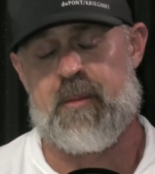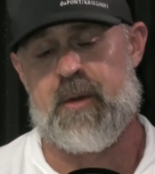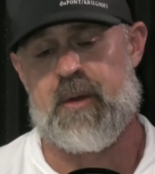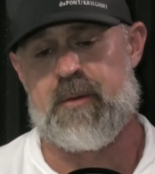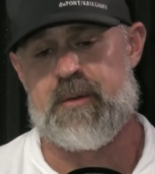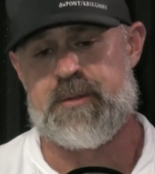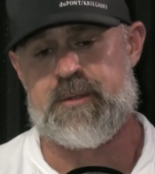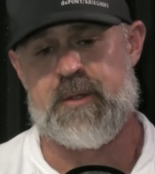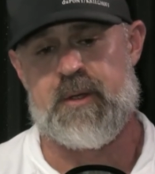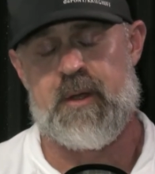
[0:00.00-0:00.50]
But it
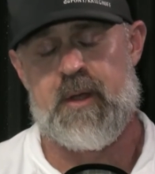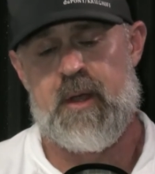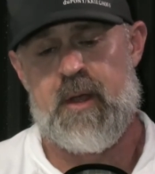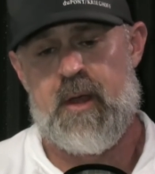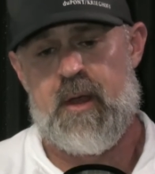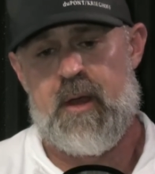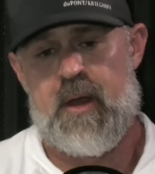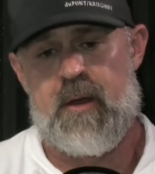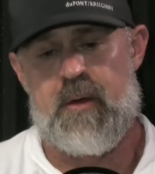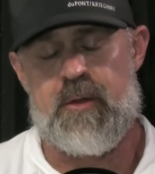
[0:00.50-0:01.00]
was
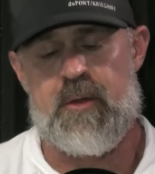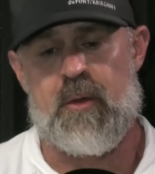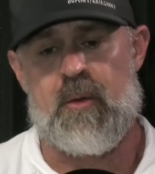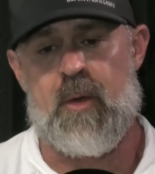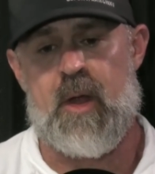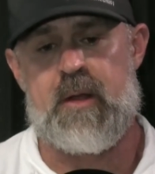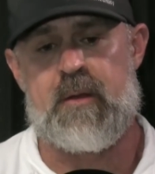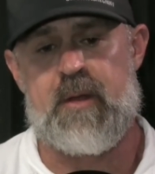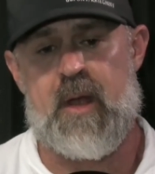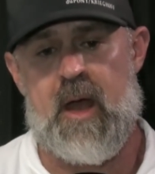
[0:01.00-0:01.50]
a
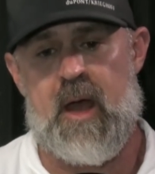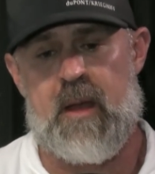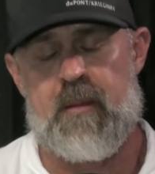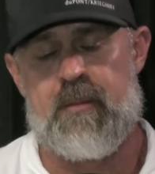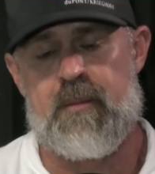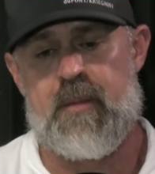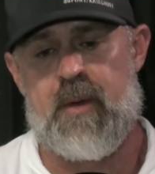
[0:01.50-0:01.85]
great time.